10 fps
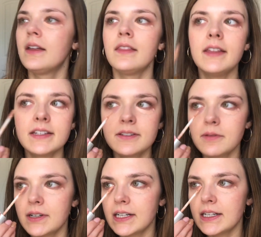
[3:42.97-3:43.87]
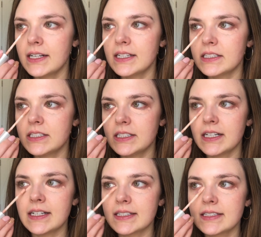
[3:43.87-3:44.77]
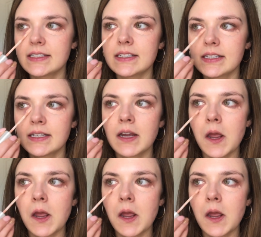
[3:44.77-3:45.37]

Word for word: This one is just